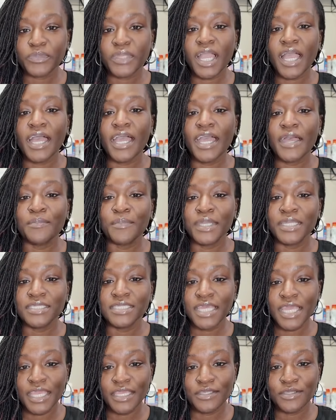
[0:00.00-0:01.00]
I have
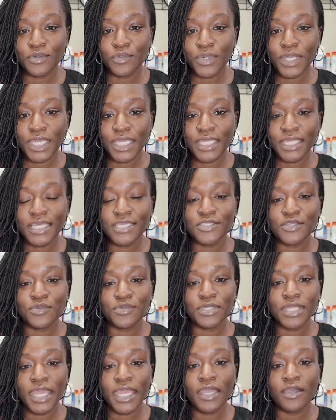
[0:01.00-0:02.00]
maintained the weight. And so
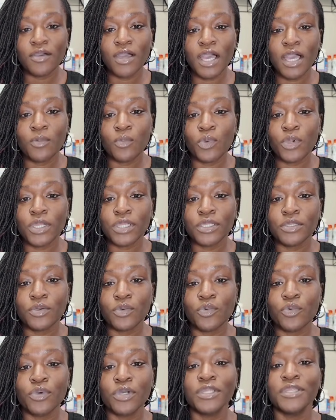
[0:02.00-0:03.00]
now I'm working
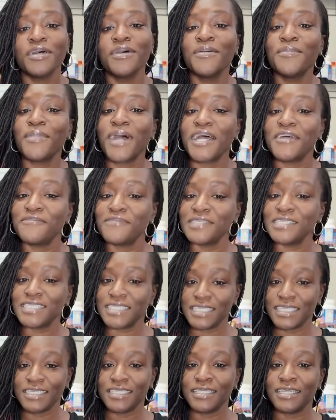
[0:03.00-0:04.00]
on my
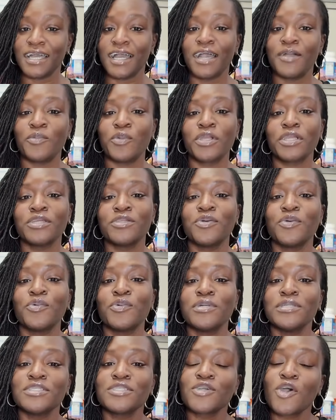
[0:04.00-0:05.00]
physique. I'm working
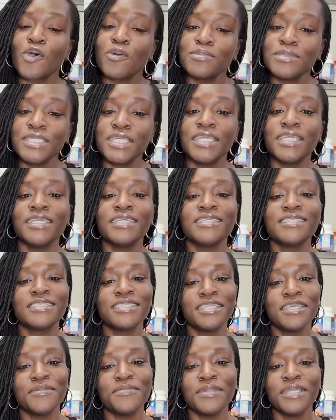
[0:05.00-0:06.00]
on sculpting,
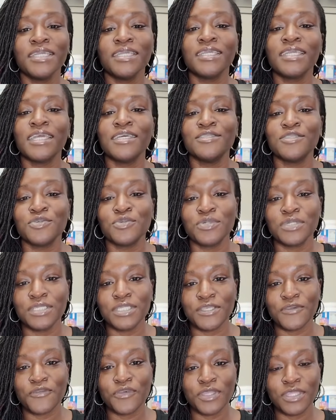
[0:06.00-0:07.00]
slimming, and doing
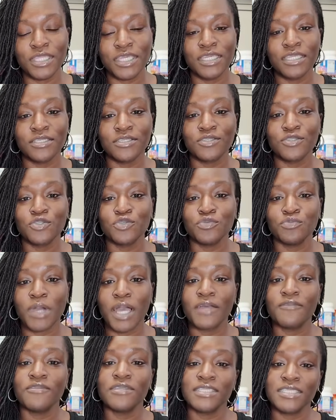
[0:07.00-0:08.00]
different things to
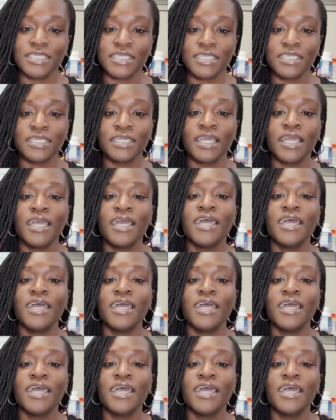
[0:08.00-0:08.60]
my physique